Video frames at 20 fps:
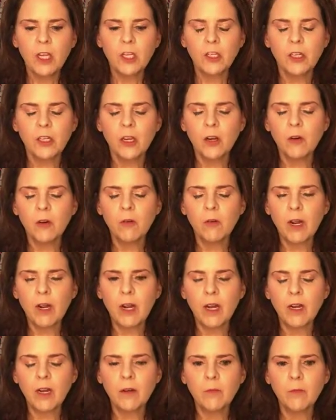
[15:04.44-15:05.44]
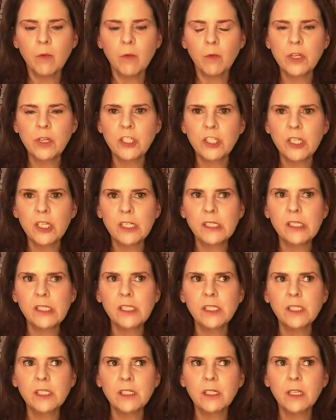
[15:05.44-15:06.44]
you know um, we
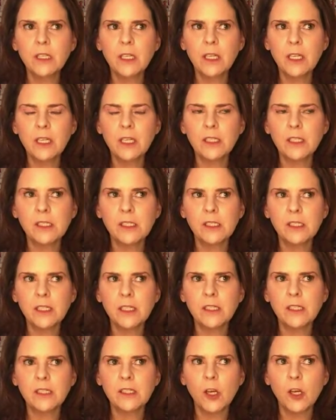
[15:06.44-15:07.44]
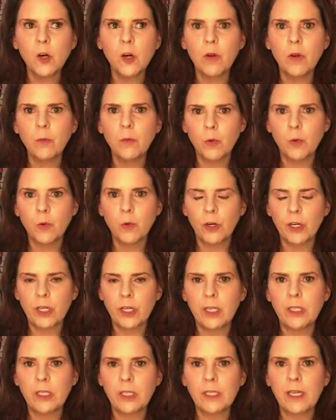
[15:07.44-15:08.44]
just it's it's so
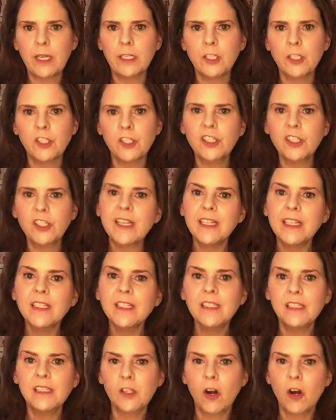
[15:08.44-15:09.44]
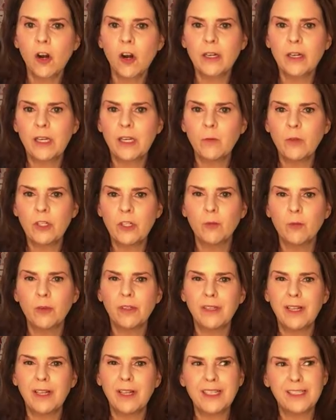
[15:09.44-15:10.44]
important and sh- it is disheartening when you
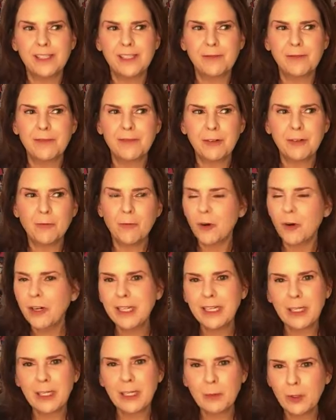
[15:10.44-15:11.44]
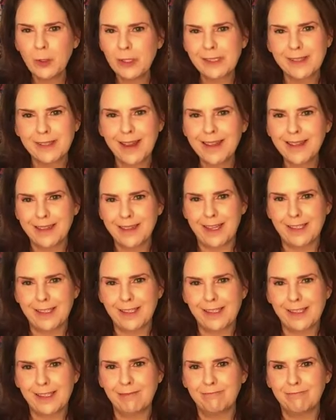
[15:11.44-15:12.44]
realize there weren't any books like
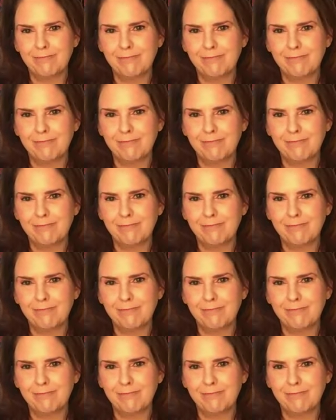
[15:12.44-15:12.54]
this.